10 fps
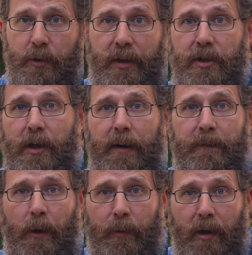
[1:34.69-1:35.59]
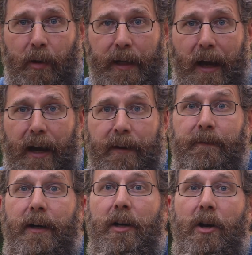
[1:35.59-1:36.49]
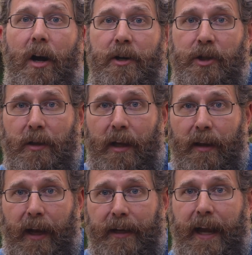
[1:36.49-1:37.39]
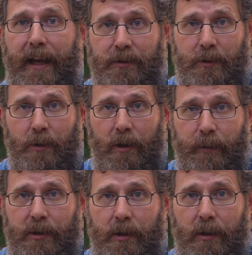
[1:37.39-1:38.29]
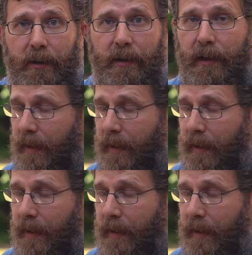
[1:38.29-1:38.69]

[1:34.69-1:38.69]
so I just got off the phone with REI and very nonchalant-like asked to start a return.